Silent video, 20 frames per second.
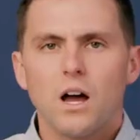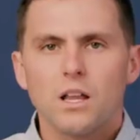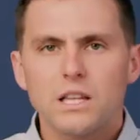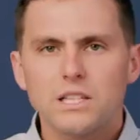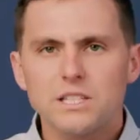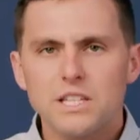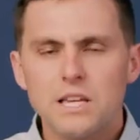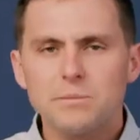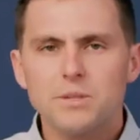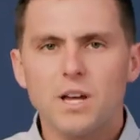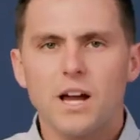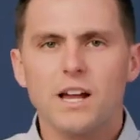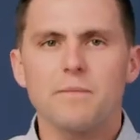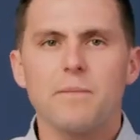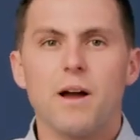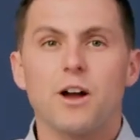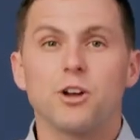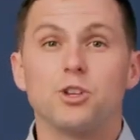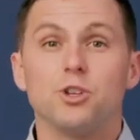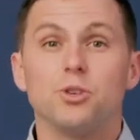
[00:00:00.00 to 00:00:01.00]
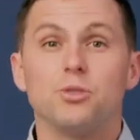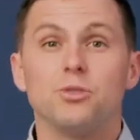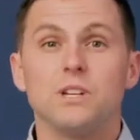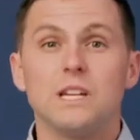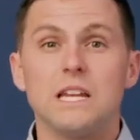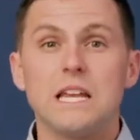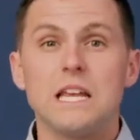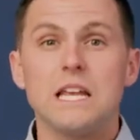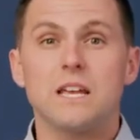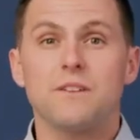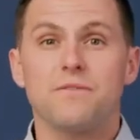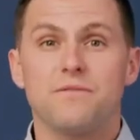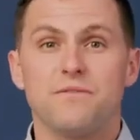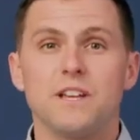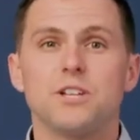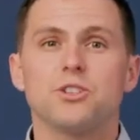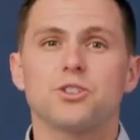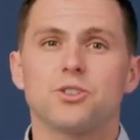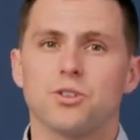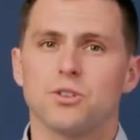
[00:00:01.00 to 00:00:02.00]
Let's keep talking about unique
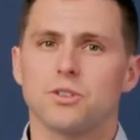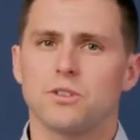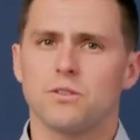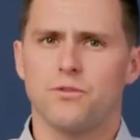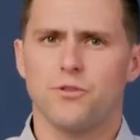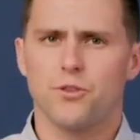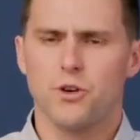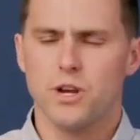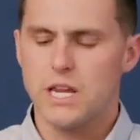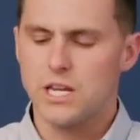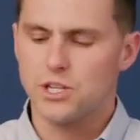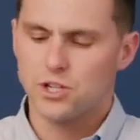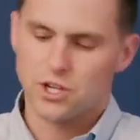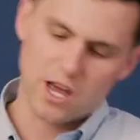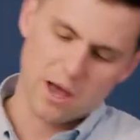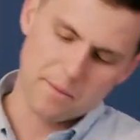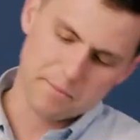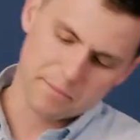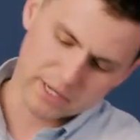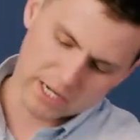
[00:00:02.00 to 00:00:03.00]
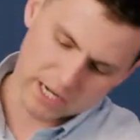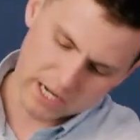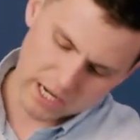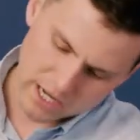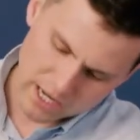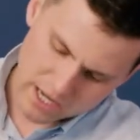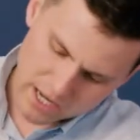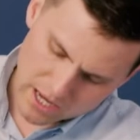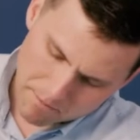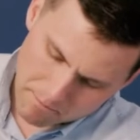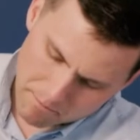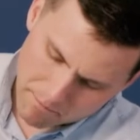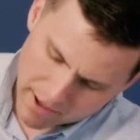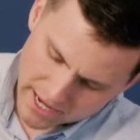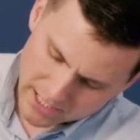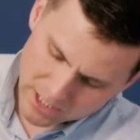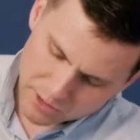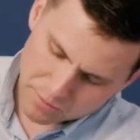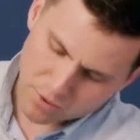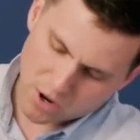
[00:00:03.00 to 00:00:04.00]
features for each company.
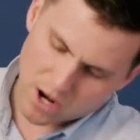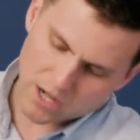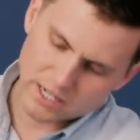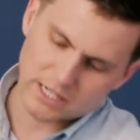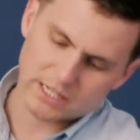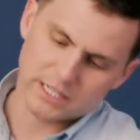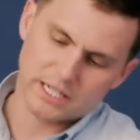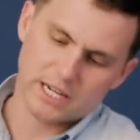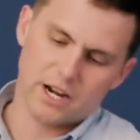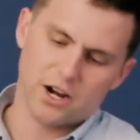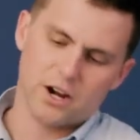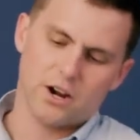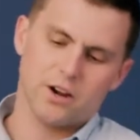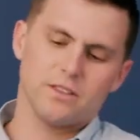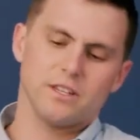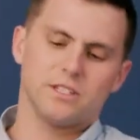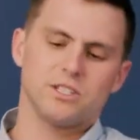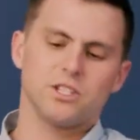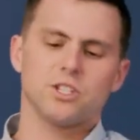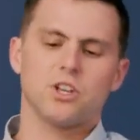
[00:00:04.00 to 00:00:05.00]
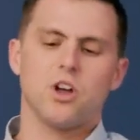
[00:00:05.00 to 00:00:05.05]
Byte's product here, this is